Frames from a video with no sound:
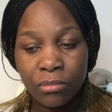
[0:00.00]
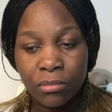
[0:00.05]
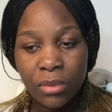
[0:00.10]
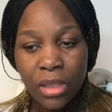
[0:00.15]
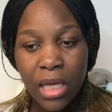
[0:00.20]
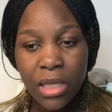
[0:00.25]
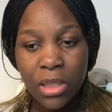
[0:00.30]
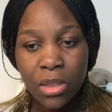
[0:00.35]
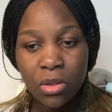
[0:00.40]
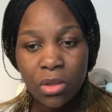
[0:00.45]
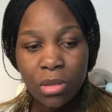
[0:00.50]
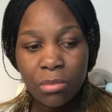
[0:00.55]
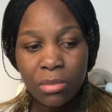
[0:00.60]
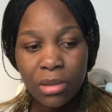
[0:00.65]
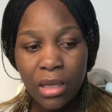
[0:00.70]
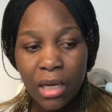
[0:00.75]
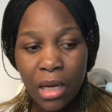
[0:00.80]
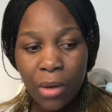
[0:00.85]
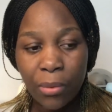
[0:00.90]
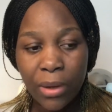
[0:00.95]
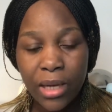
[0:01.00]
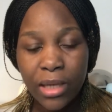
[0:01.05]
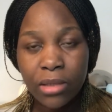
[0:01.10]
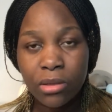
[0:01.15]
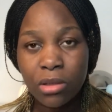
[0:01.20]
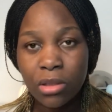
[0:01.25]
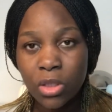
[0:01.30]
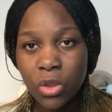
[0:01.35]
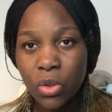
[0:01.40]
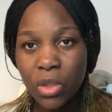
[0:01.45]
And she told me, why
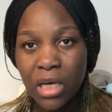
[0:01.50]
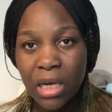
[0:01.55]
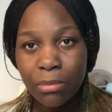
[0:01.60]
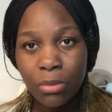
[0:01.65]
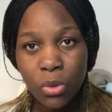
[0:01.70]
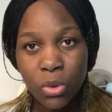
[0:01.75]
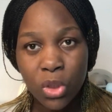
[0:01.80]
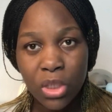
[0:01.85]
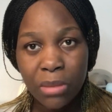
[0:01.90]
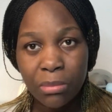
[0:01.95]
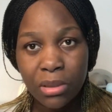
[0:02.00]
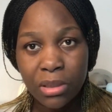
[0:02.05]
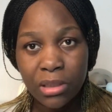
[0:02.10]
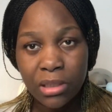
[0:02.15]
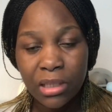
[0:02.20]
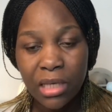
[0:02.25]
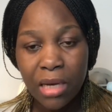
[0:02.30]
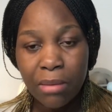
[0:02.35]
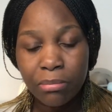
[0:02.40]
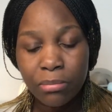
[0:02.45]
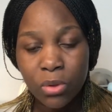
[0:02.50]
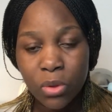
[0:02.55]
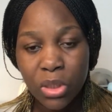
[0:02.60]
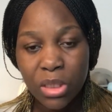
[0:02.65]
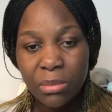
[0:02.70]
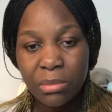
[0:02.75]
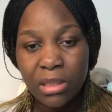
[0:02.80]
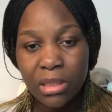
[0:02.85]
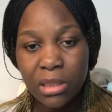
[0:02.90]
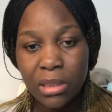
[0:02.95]
don't you come to Germany? Come to
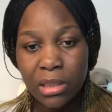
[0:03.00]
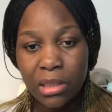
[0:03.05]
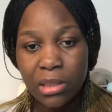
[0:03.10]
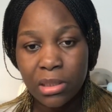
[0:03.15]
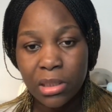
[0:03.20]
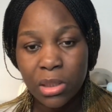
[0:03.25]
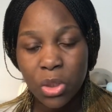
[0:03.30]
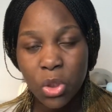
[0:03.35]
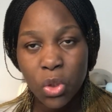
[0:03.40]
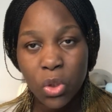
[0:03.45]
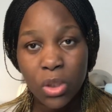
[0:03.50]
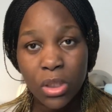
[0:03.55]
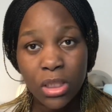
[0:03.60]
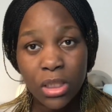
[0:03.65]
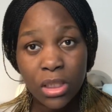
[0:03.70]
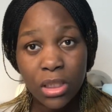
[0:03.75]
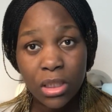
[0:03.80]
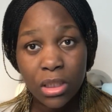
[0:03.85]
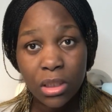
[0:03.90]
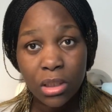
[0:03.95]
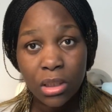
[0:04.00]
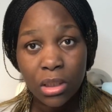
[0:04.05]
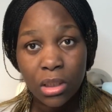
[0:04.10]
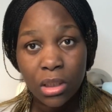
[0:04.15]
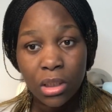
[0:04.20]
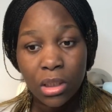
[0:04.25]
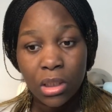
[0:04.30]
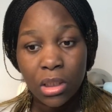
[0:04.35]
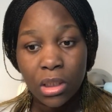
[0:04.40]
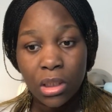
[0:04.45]
Germany as a social year.
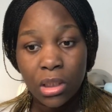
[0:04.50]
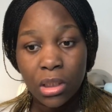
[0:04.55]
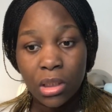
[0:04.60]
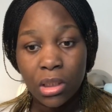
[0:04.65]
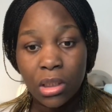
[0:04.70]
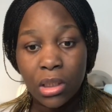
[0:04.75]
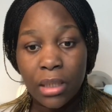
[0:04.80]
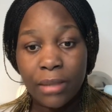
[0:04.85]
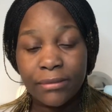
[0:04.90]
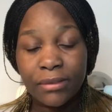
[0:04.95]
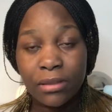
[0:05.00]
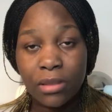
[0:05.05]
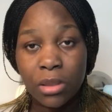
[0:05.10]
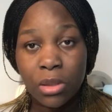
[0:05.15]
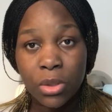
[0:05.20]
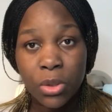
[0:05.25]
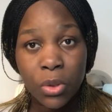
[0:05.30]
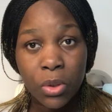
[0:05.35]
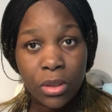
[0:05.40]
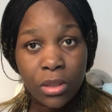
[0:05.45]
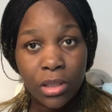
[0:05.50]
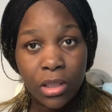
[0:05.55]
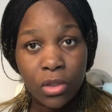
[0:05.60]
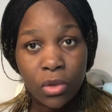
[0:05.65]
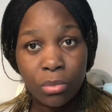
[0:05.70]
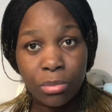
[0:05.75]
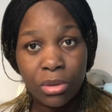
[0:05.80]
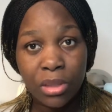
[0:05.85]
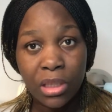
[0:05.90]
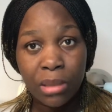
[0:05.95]
After the social year,
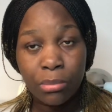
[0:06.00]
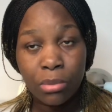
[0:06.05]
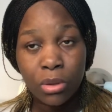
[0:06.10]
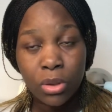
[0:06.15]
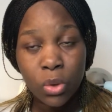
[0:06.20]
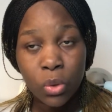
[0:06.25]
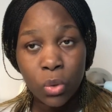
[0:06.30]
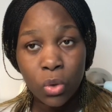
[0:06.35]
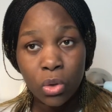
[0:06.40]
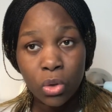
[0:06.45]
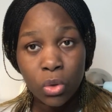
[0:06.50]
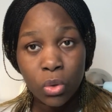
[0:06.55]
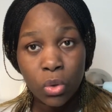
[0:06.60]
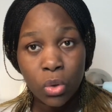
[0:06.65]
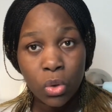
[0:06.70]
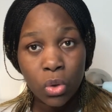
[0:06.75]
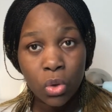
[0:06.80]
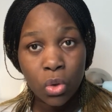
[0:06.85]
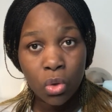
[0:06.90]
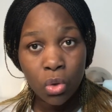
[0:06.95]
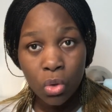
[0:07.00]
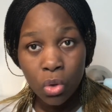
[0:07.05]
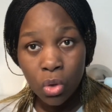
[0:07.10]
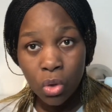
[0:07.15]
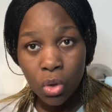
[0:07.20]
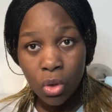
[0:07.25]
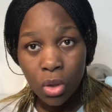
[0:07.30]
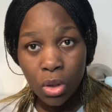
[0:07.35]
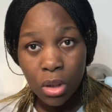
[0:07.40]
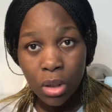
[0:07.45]
you'll be able to go to
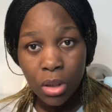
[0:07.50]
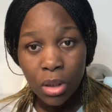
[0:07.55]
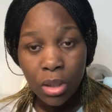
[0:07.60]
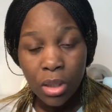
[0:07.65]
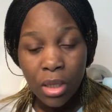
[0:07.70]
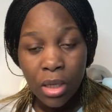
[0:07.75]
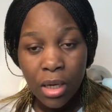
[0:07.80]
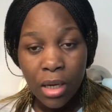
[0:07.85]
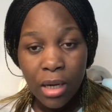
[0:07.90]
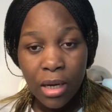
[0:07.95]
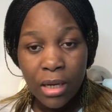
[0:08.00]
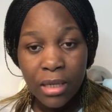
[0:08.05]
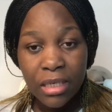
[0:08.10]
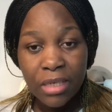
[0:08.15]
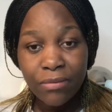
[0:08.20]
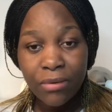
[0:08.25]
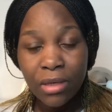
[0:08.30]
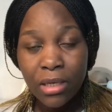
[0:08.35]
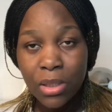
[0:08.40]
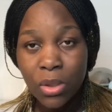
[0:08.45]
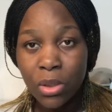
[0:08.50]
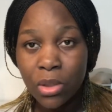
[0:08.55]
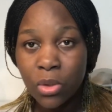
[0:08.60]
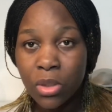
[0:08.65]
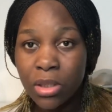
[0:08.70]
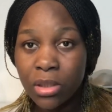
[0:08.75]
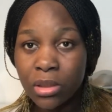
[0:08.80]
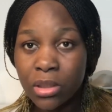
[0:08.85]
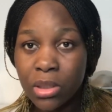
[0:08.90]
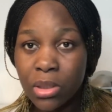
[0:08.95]
school. And even as you're
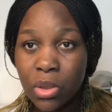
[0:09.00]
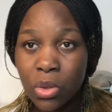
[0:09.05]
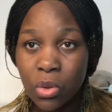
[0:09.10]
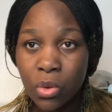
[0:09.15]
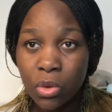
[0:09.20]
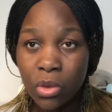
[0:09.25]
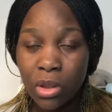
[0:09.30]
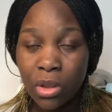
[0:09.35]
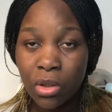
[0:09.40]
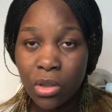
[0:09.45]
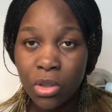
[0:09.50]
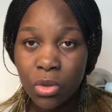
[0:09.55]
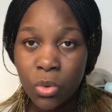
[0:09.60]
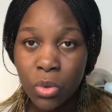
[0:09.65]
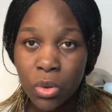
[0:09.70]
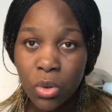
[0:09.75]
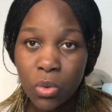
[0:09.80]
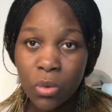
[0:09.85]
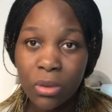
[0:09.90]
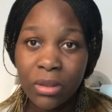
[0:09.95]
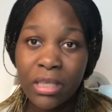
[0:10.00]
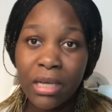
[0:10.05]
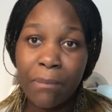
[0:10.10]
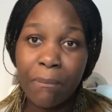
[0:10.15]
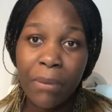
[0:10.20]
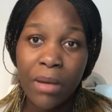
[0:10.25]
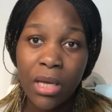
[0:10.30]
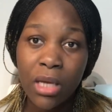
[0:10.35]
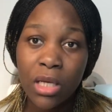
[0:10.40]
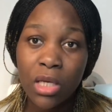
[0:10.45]
doing you're going to school, they're
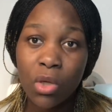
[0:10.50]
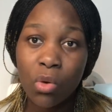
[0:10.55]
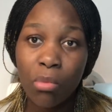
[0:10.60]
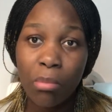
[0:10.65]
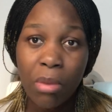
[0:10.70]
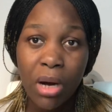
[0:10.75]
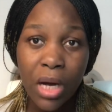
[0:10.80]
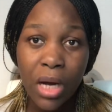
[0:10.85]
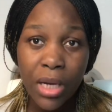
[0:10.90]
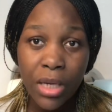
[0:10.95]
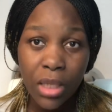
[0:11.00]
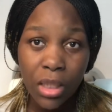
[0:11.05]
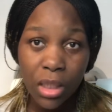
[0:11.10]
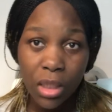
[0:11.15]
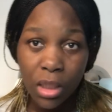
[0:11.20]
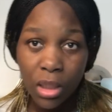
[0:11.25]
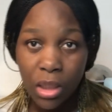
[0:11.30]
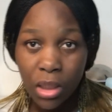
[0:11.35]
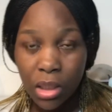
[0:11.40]
paying you money.